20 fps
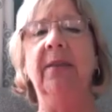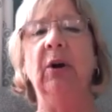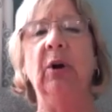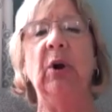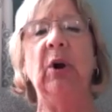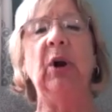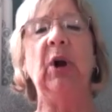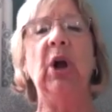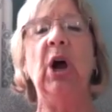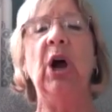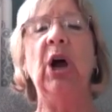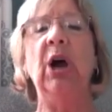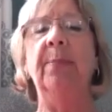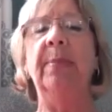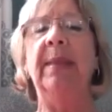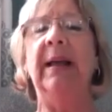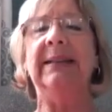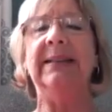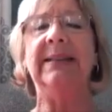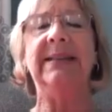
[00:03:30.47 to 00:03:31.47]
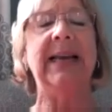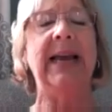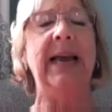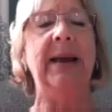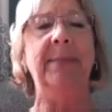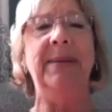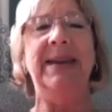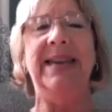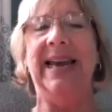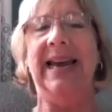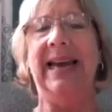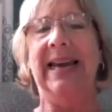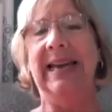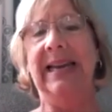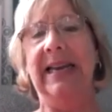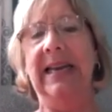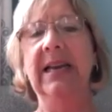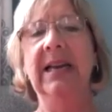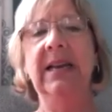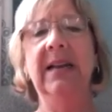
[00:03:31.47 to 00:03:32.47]
They're going to go home that same
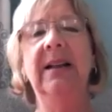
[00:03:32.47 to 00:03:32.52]
day.